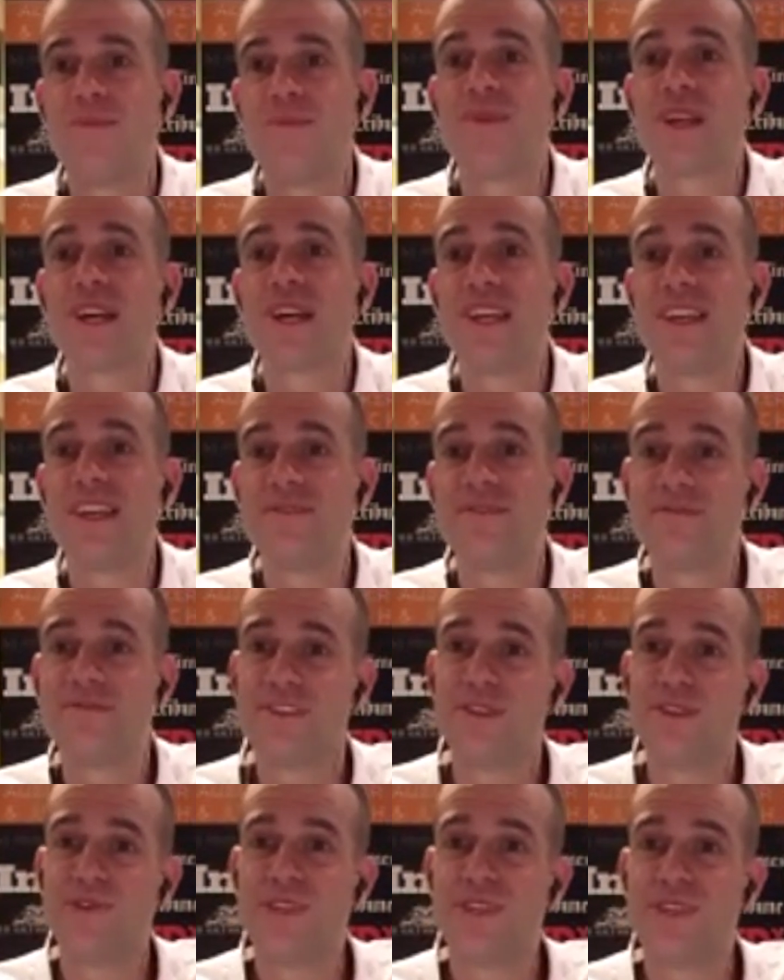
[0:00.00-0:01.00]
but I
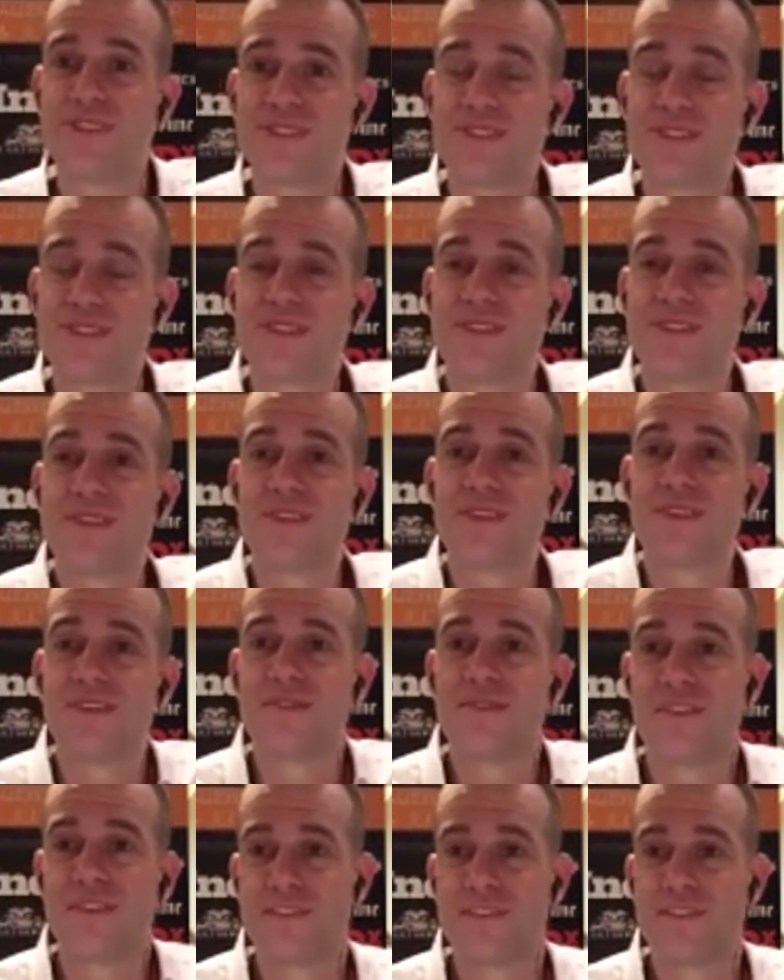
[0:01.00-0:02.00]
influence
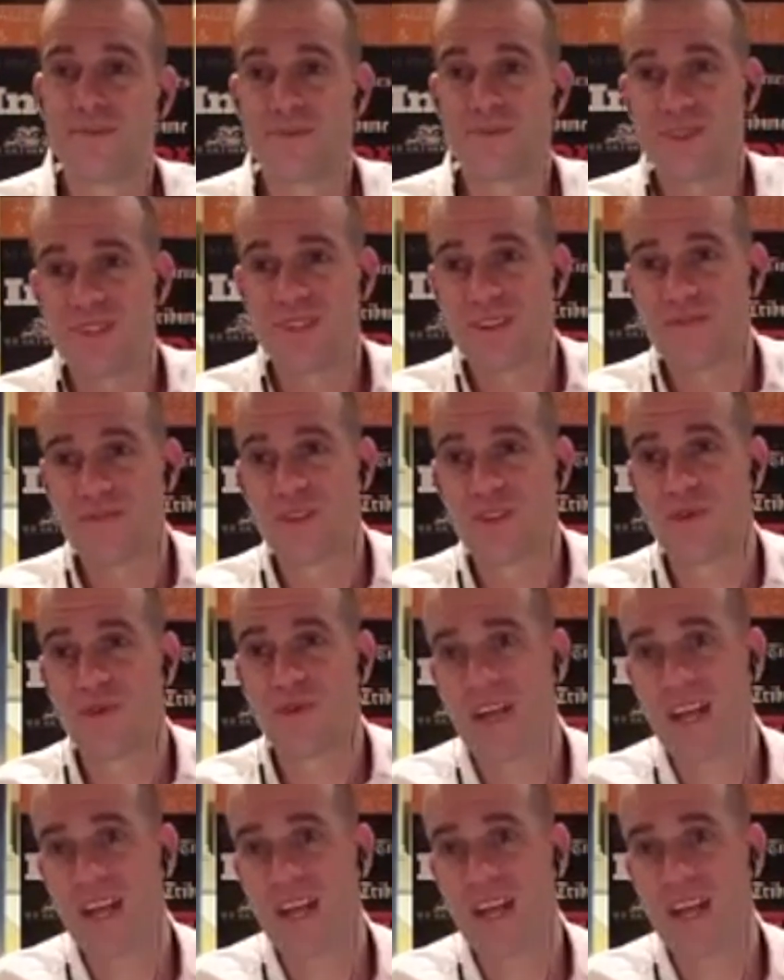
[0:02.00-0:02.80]
50% of your